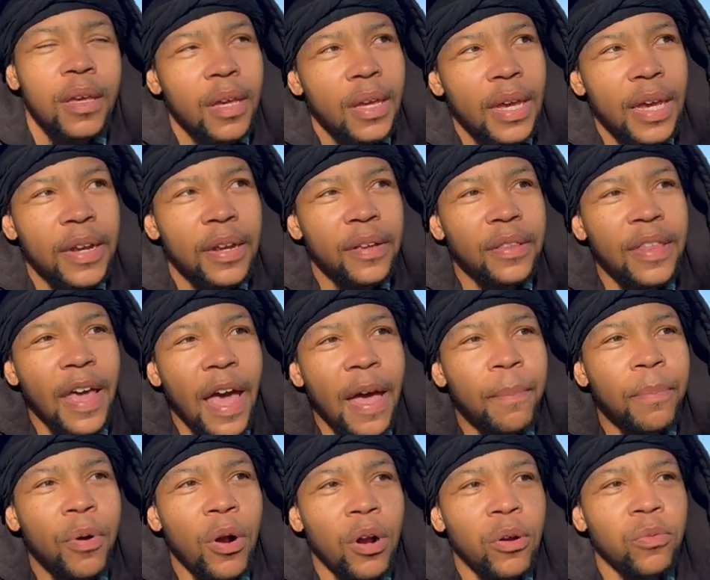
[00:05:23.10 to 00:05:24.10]
And
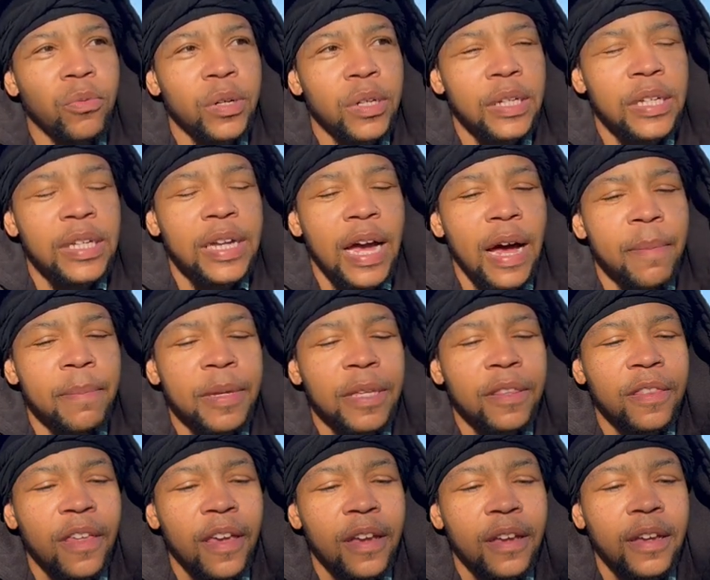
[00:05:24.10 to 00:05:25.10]
that part really got me
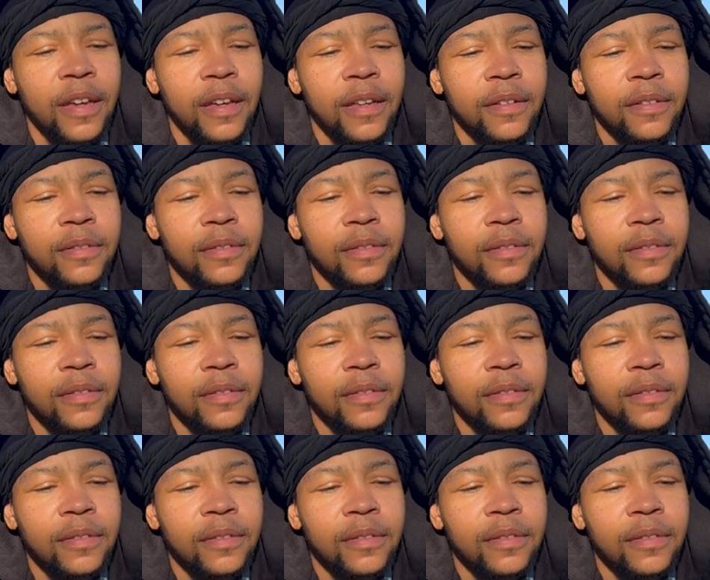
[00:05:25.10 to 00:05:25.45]
thinking.